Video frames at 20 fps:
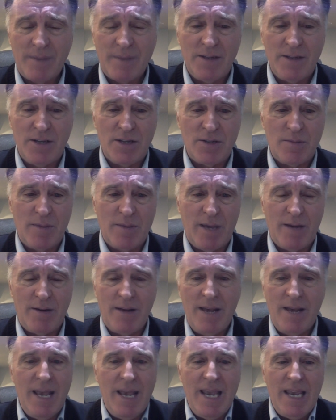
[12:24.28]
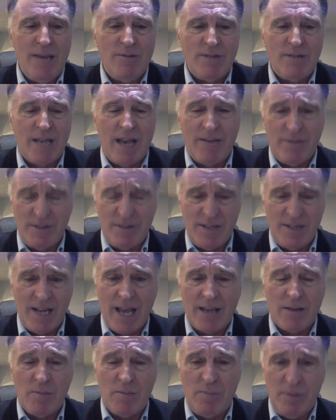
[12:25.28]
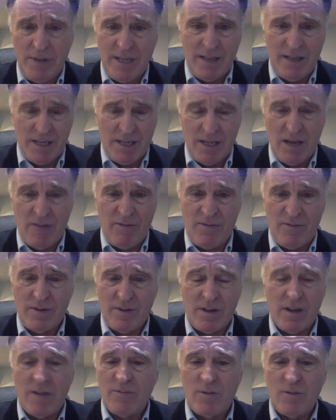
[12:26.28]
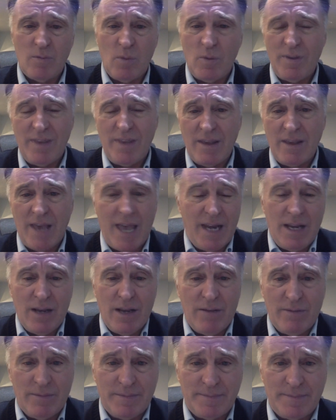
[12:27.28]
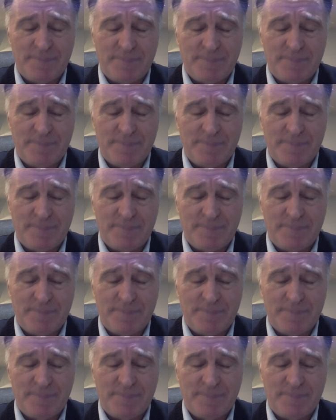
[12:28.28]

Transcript: It doesn't matter. He was obviously not completely comfortable with any of them.